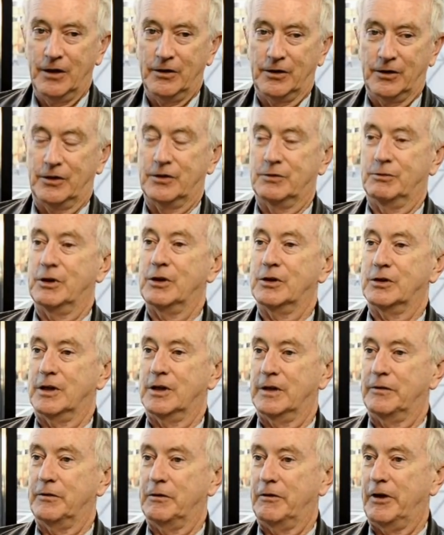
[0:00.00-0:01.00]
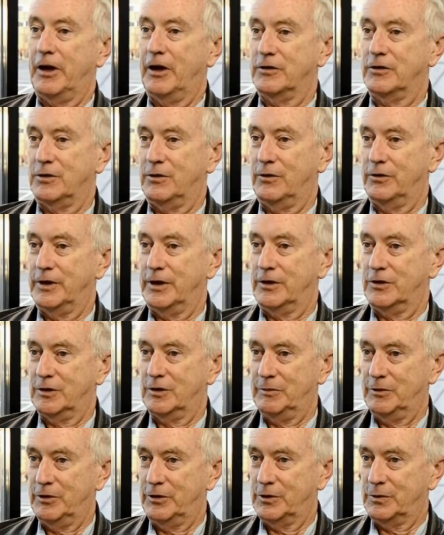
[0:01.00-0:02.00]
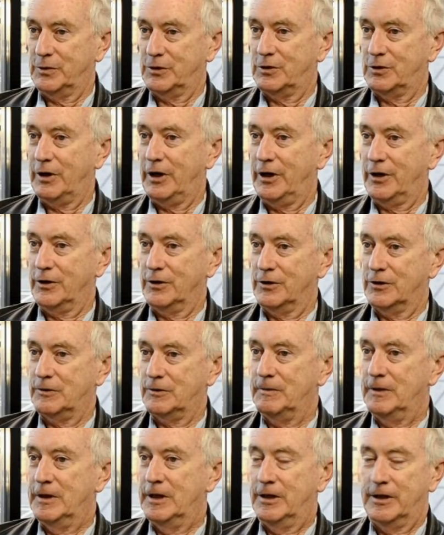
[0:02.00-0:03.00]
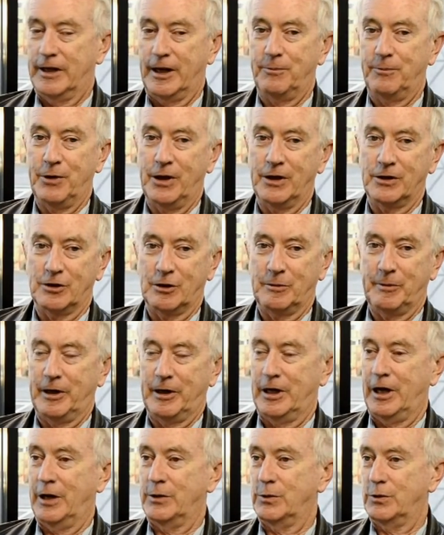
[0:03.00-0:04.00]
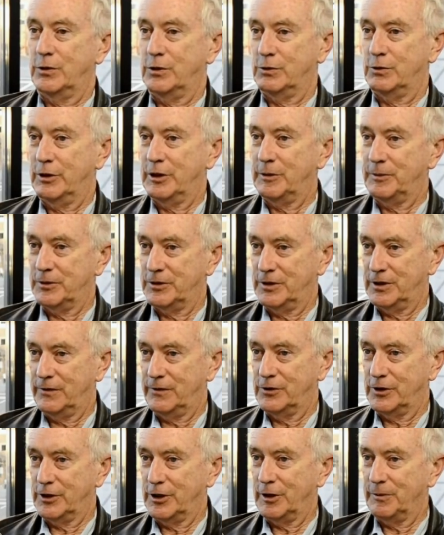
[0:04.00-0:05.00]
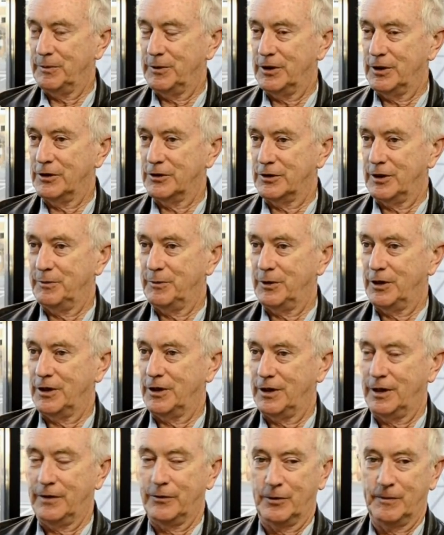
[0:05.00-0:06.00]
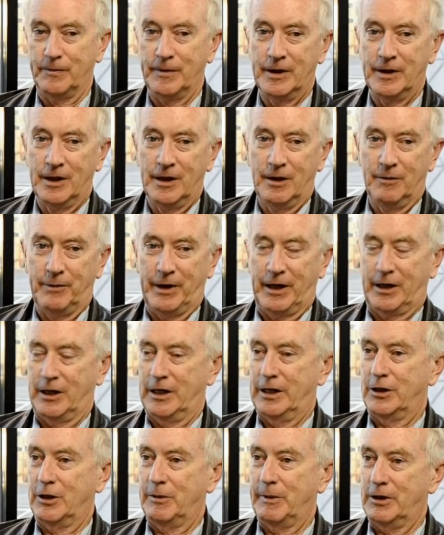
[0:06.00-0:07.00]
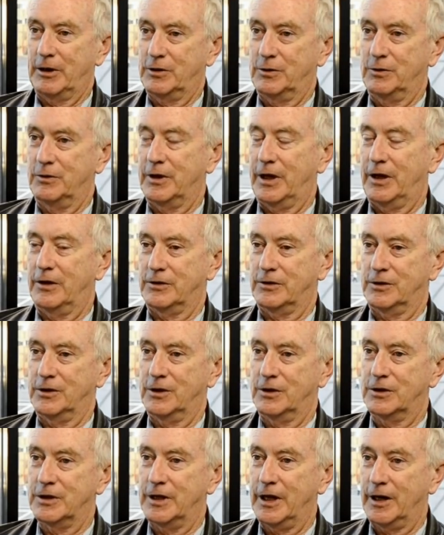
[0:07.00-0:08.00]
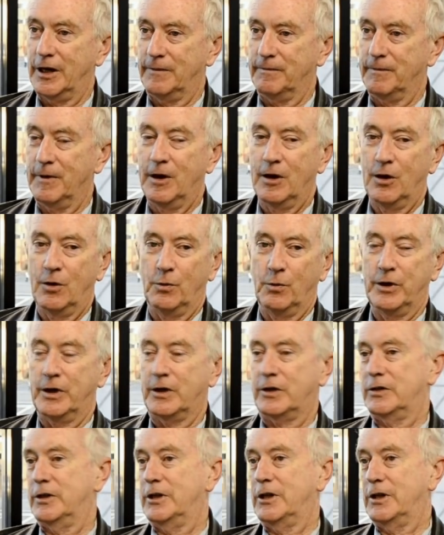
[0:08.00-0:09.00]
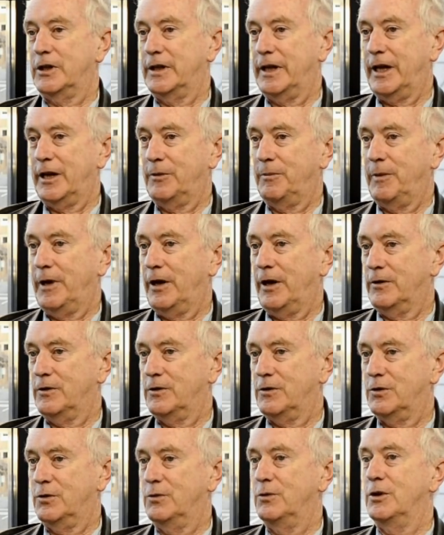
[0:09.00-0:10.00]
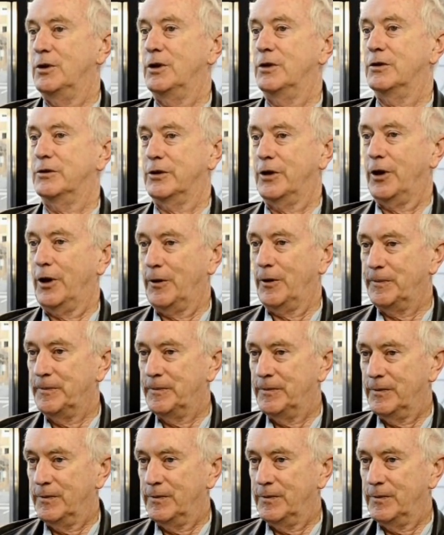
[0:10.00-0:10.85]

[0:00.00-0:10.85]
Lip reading: that has reached a level of household debt similar to Australia's. They peaked at about 120% of GDP as their peak level back in about 2010. We exceeded that about 2 years ago,